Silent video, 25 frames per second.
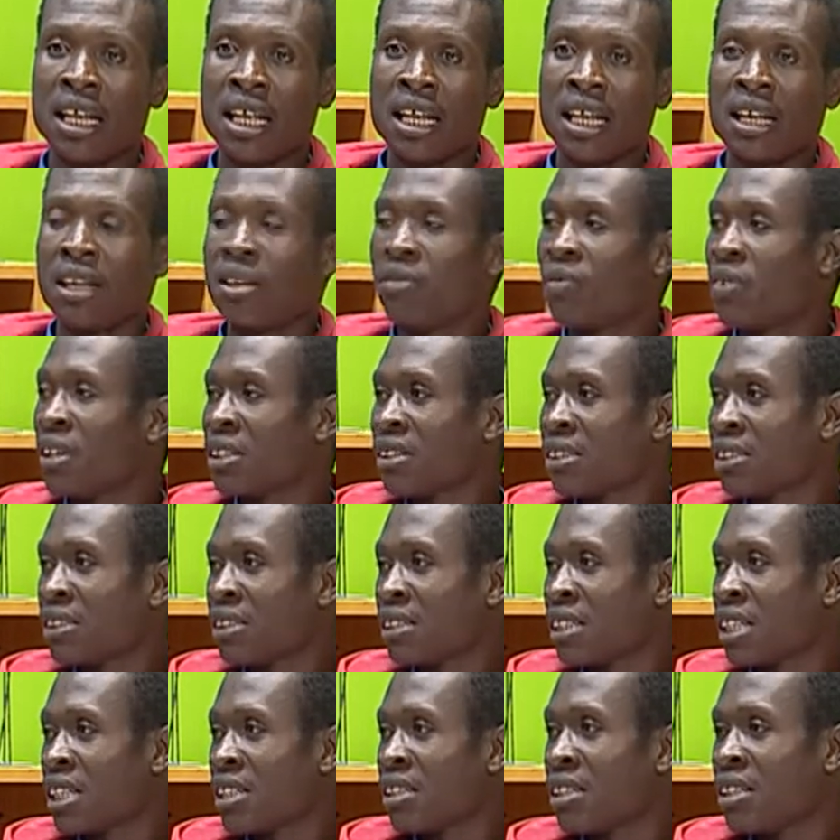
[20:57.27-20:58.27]
the first
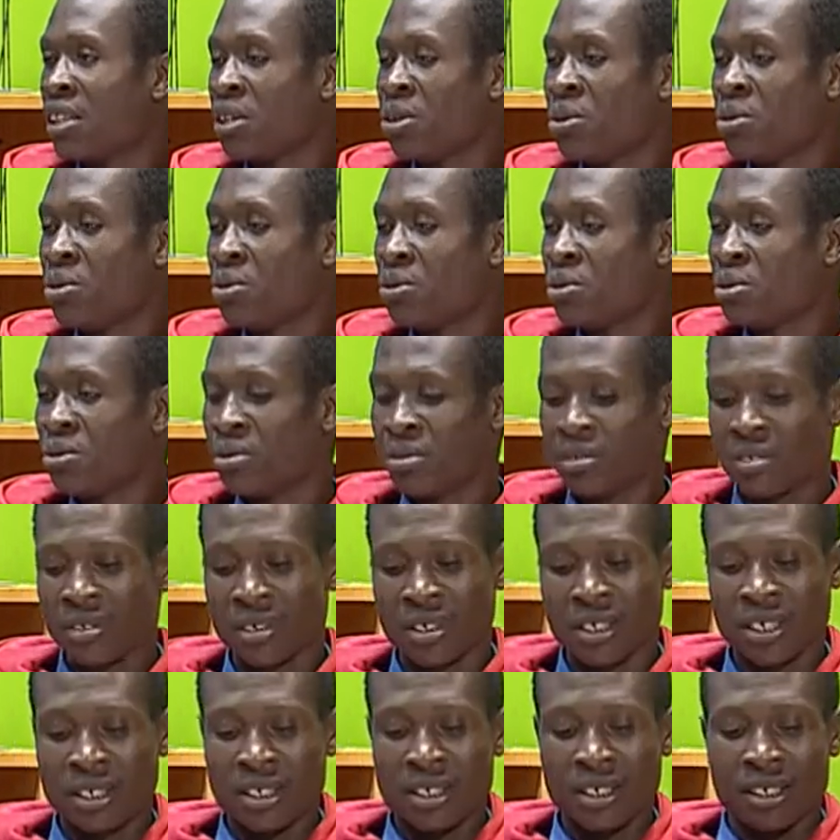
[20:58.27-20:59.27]
sketch they do,
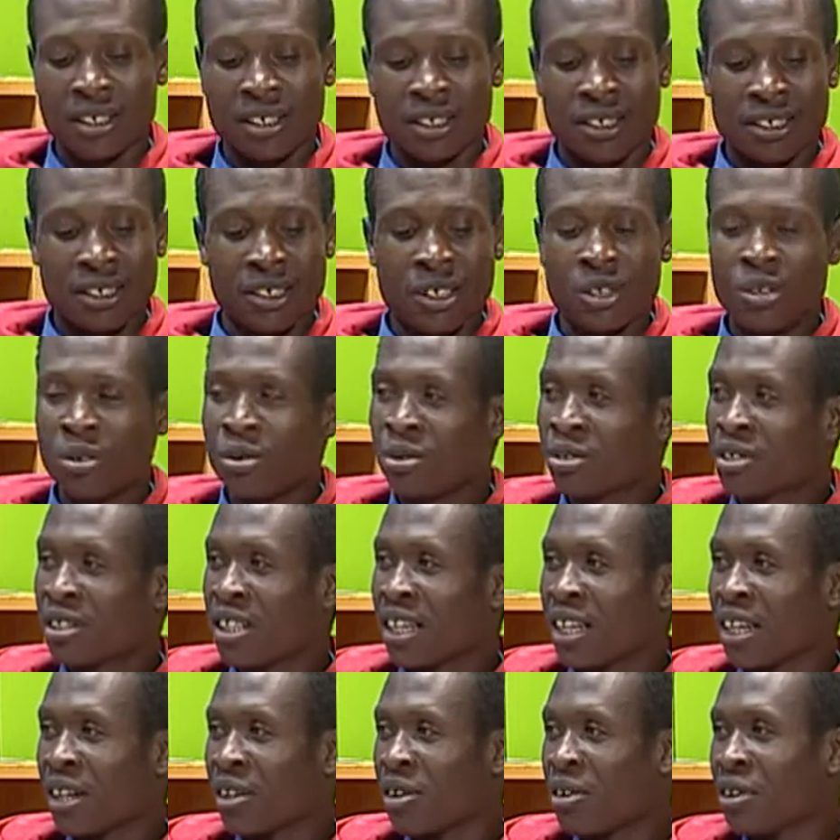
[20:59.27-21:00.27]
looks
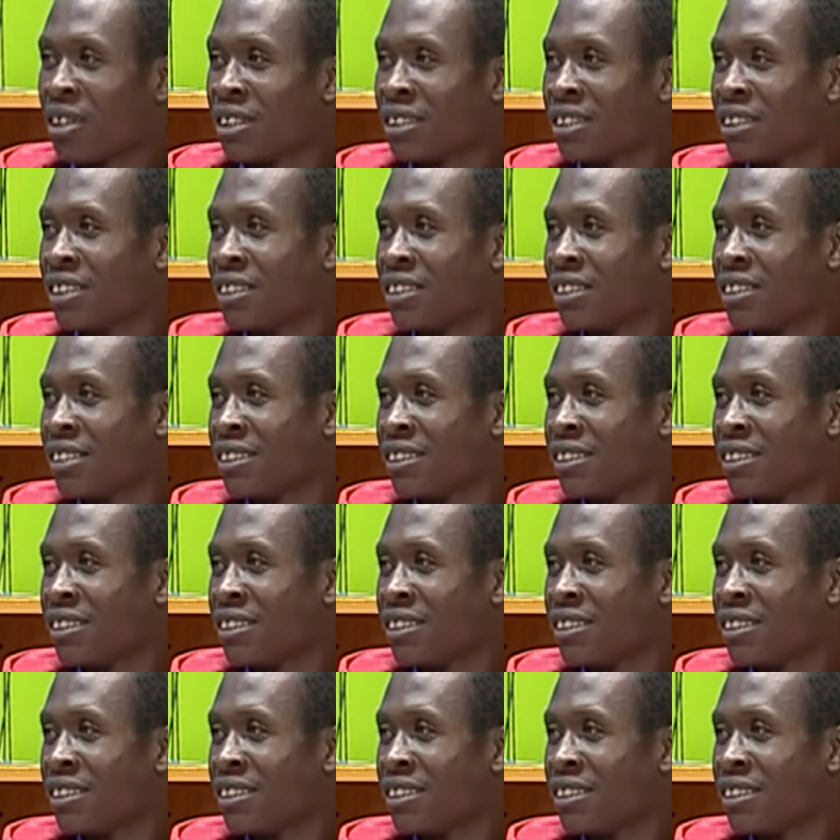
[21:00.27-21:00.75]
like yours.